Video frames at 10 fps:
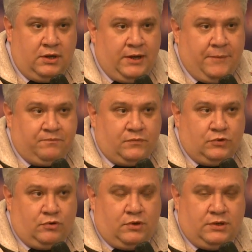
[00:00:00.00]

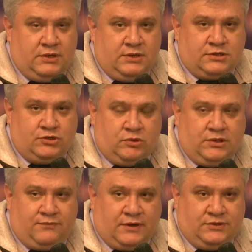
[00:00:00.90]
Internet is not
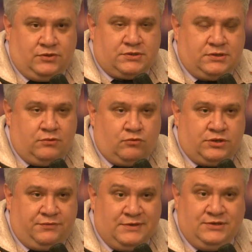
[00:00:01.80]
only a
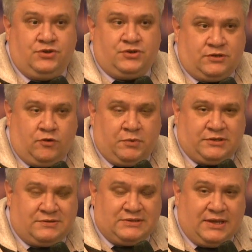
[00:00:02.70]
tool of
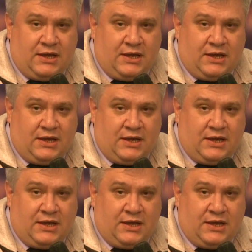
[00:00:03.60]
political